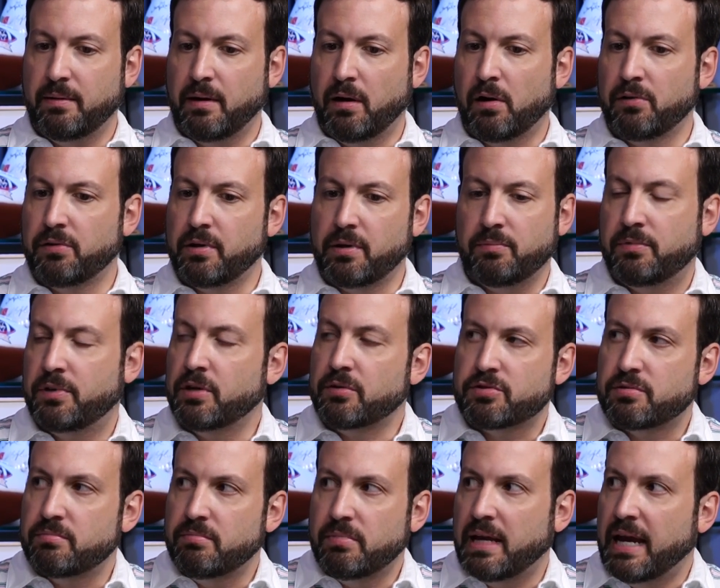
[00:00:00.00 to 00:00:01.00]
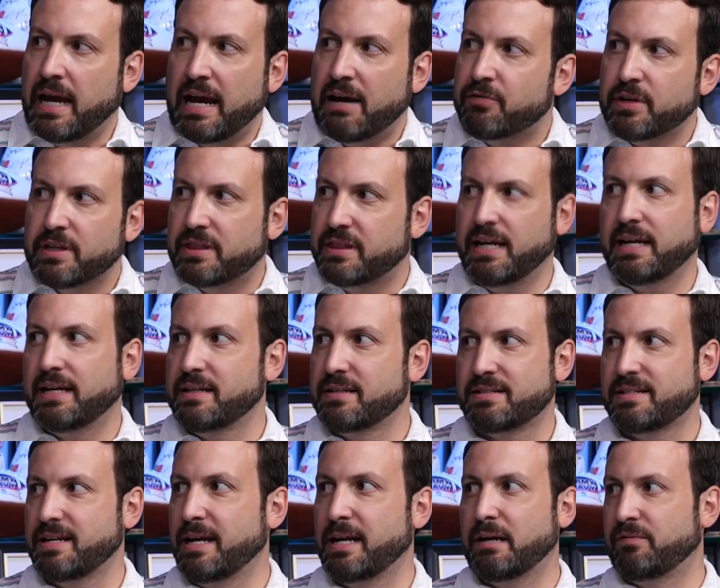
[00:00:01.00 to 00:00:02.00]
Everything is
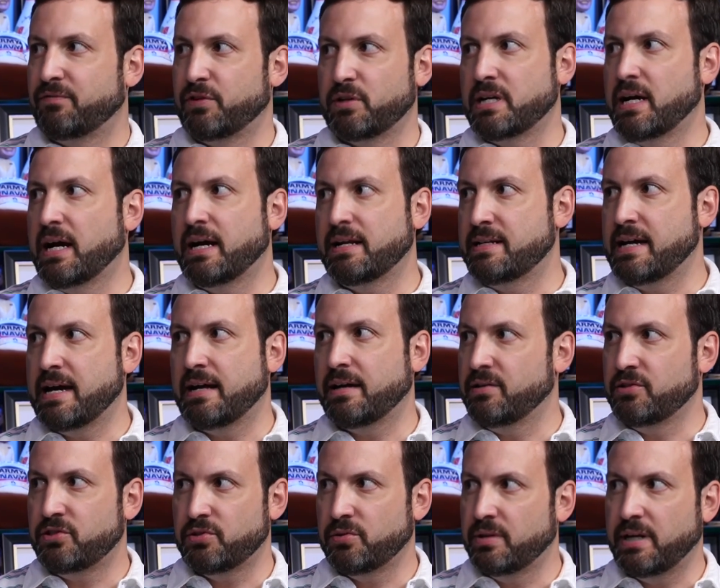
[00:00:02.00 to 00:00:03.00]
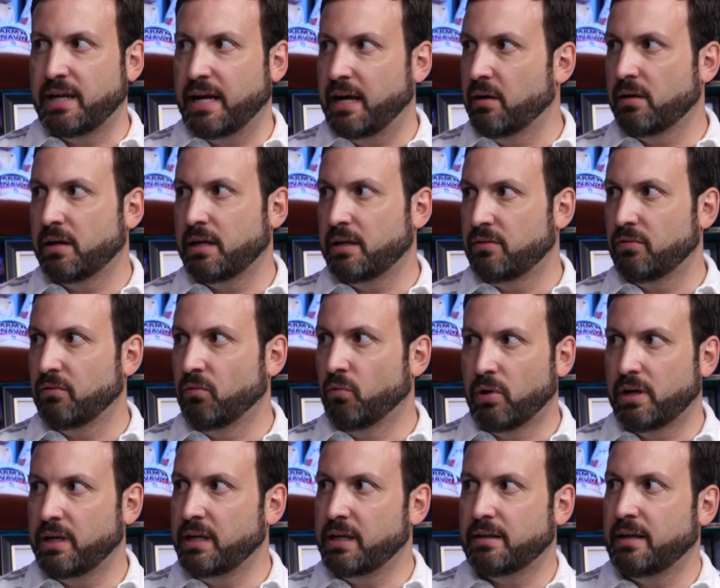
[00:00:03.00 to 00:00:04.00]
set up for Todd Downing to inherit
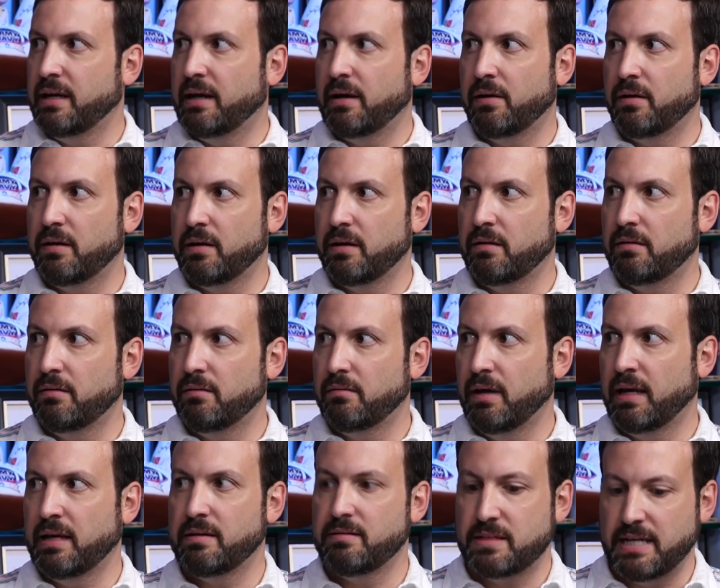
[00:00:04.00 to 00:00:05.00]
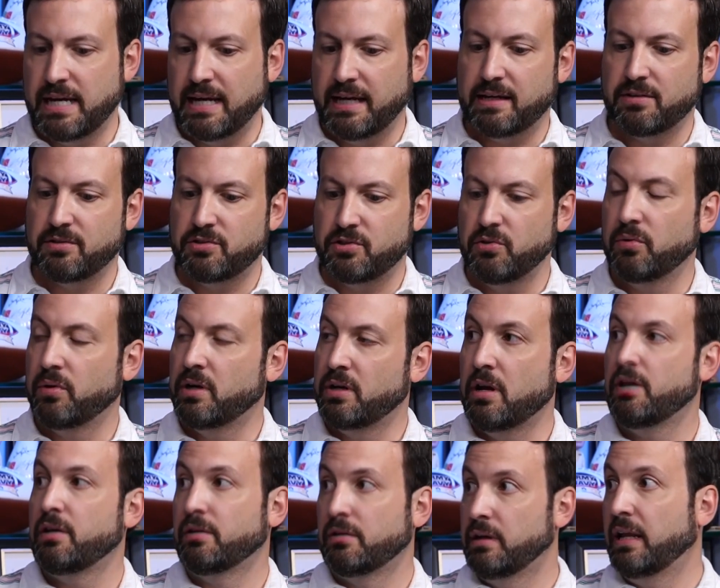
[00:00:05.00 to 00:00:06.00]
what he inherited and take it to
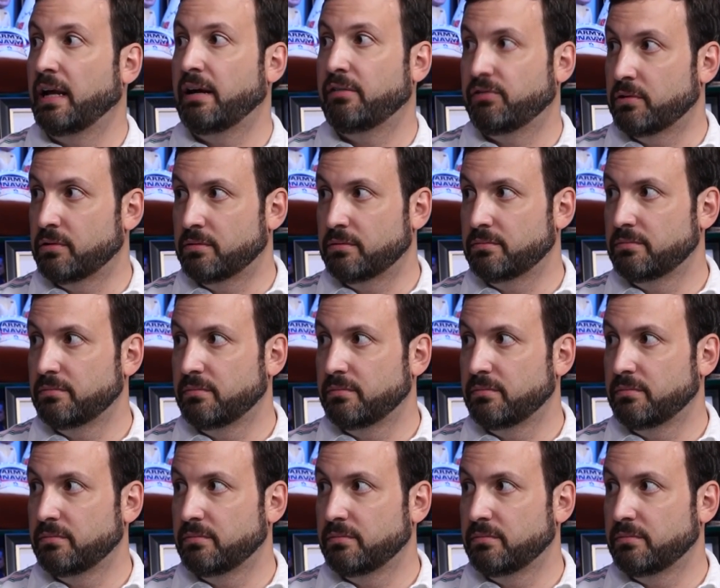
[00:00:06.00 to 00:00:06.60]
another level.